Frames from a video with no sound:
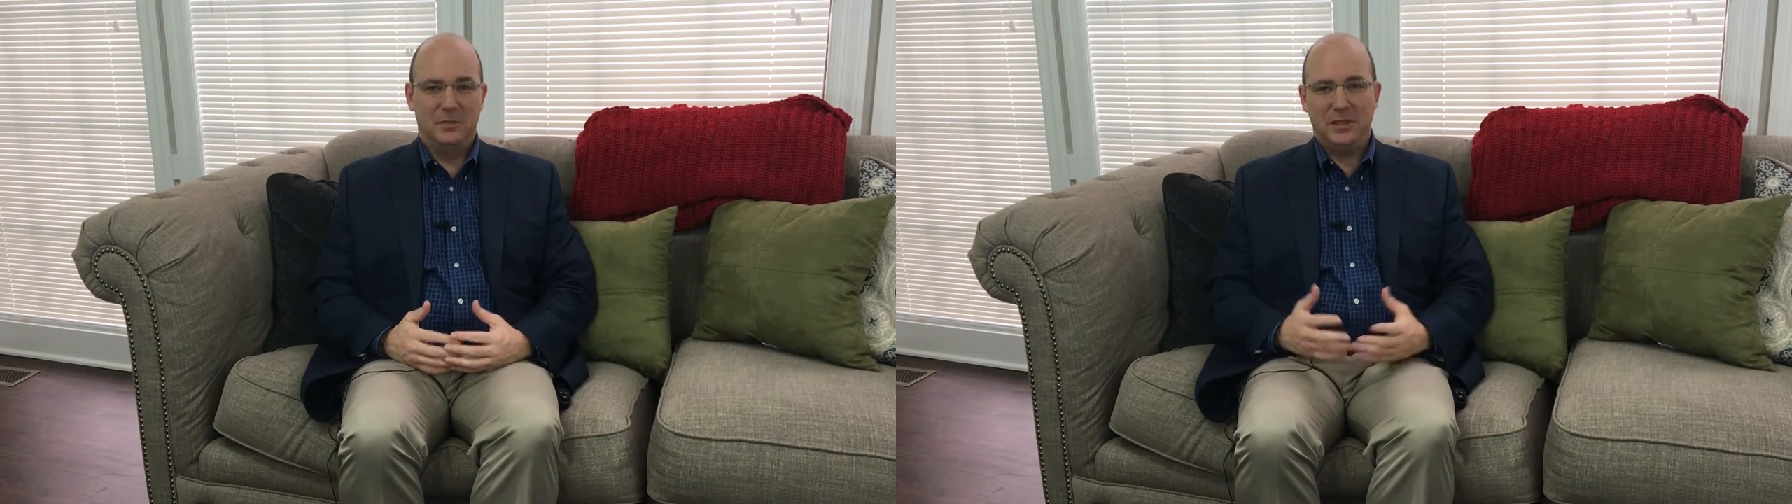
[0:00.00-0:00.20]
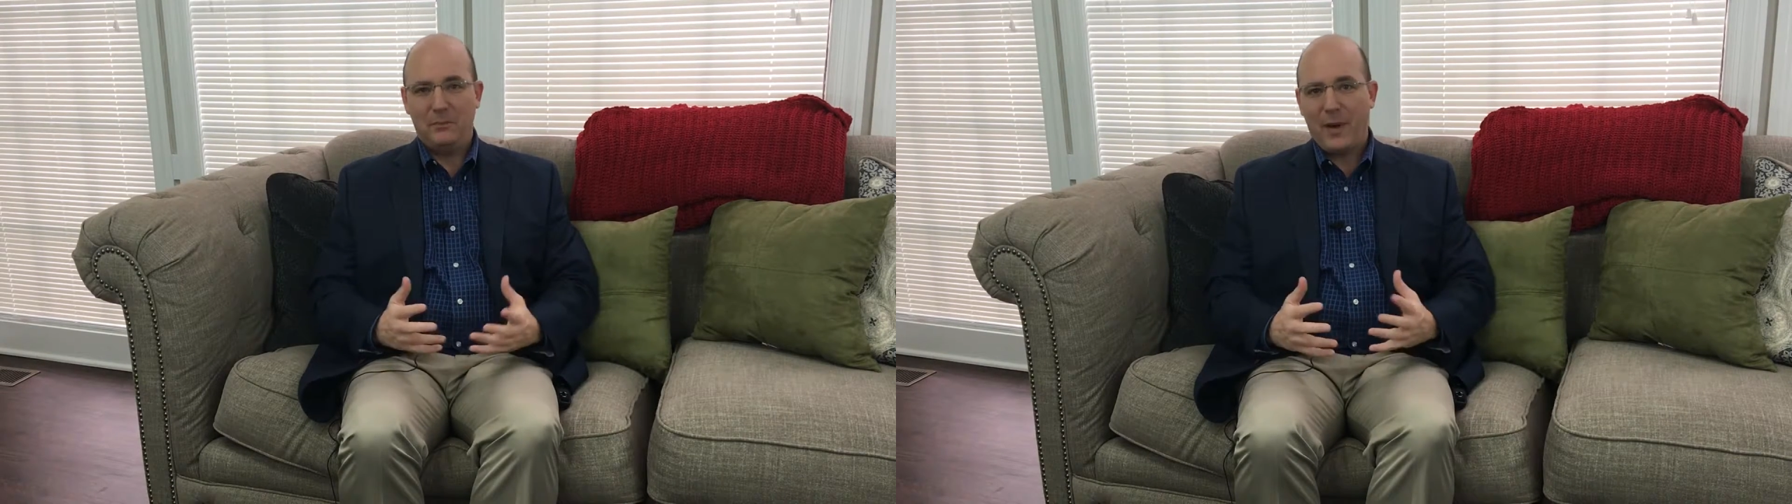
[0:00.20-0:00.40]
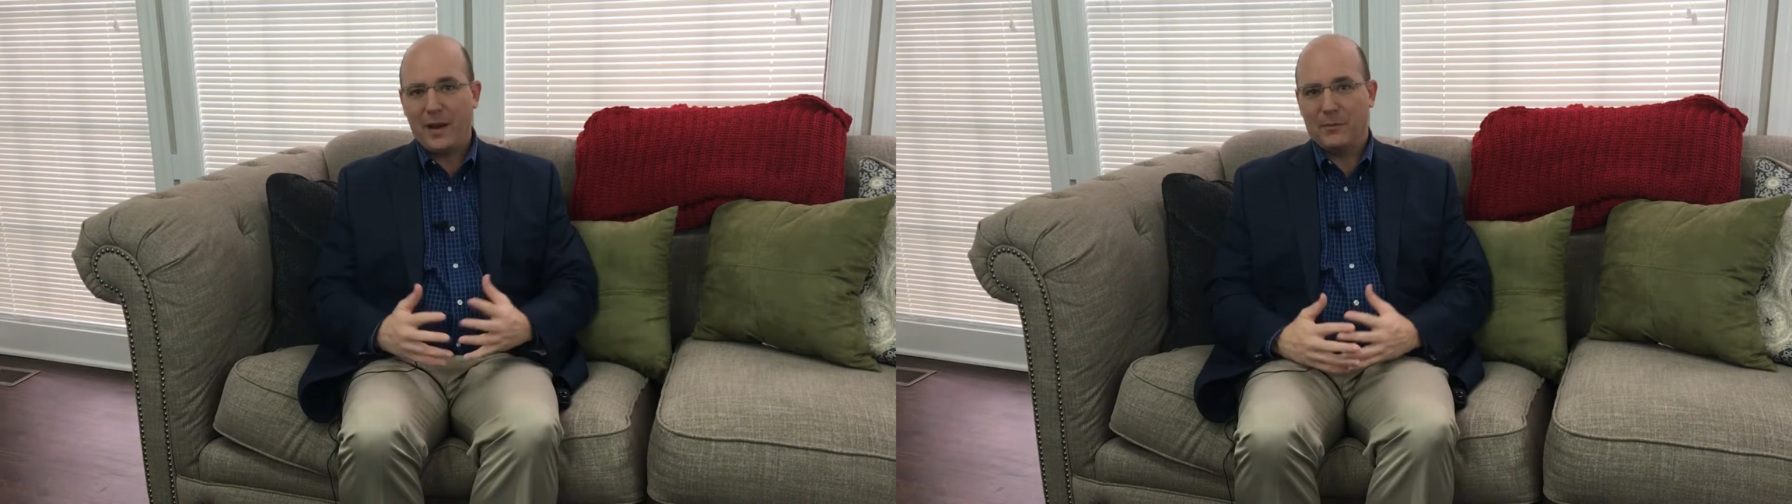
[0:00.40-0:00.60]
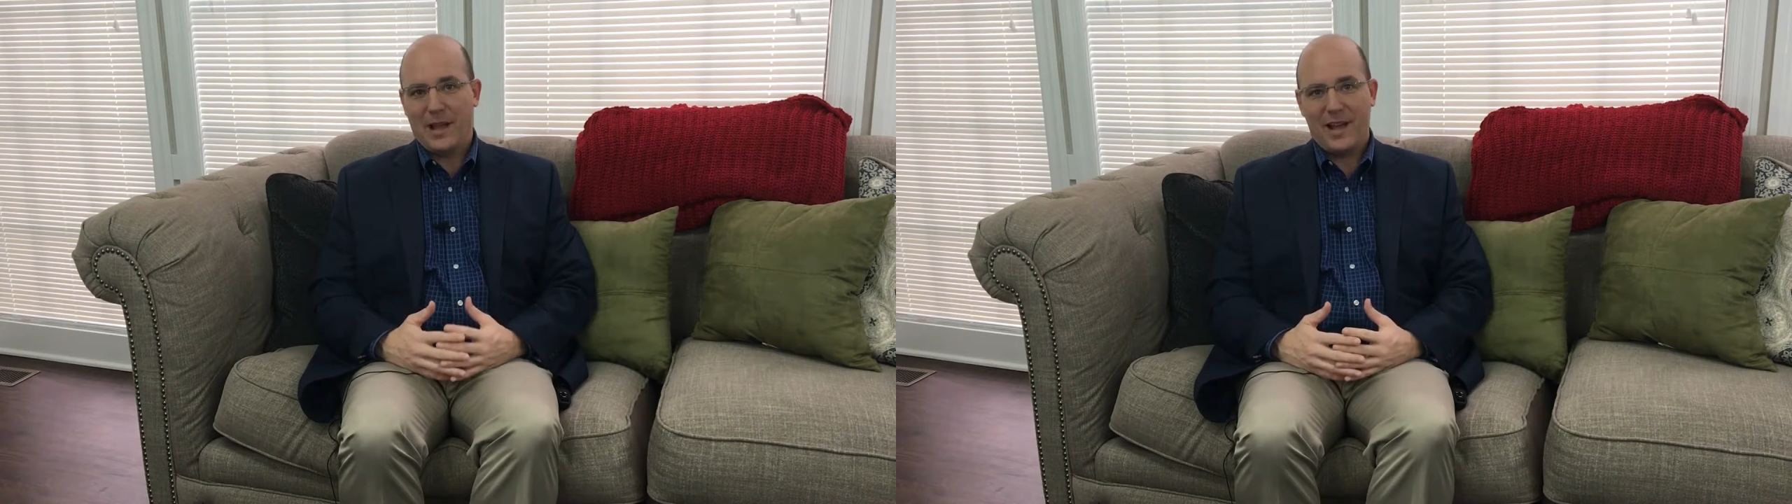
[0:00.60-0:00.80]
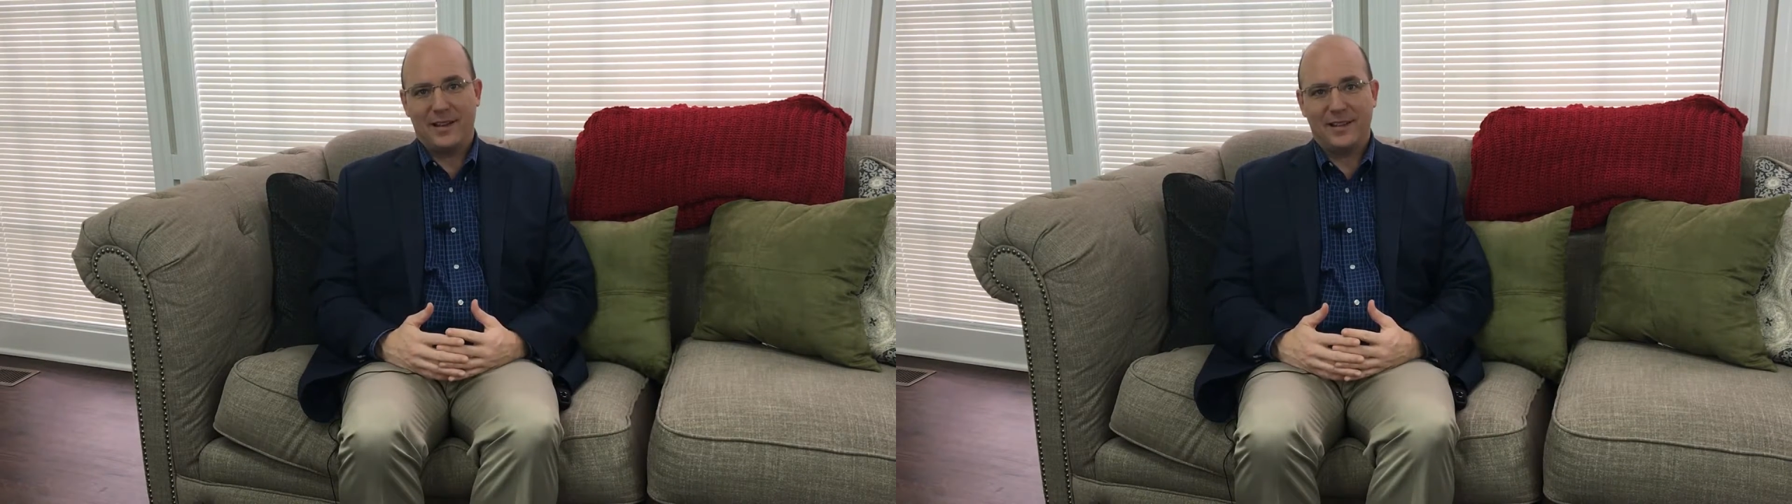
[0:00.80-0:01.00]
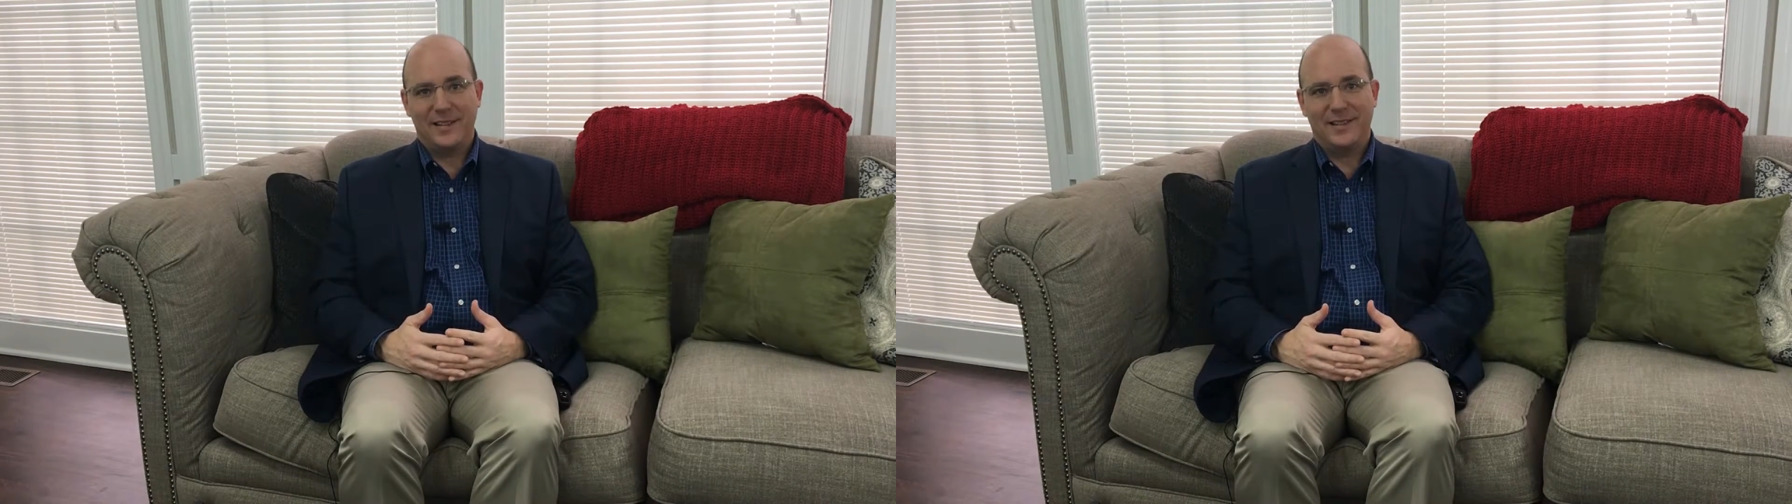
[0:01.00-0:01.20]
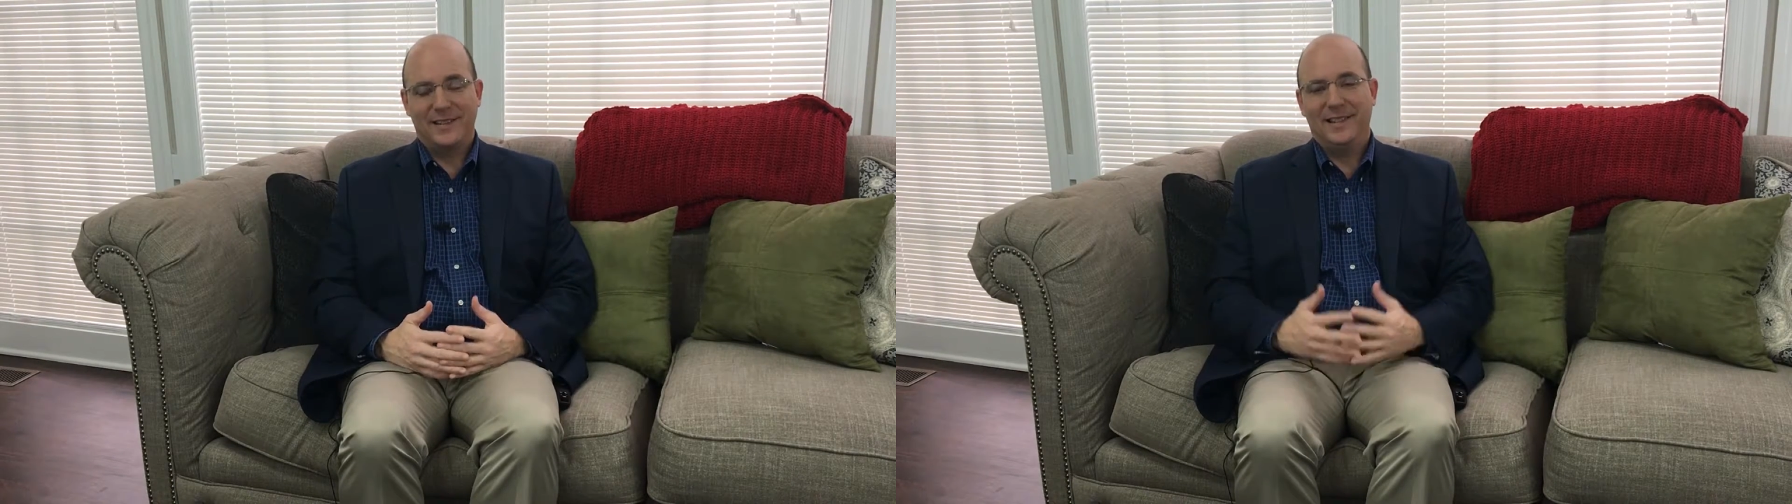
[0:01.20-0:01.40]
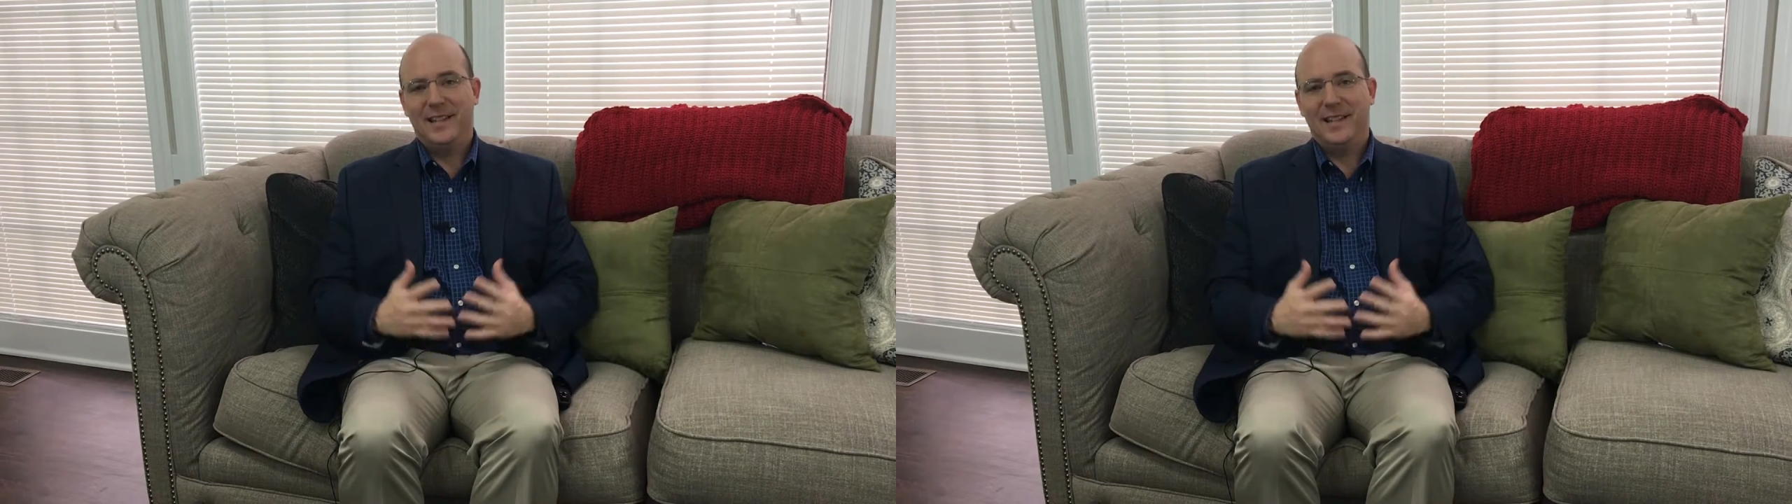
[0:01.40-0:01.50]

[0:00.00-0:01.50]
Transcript: But the bottom line is,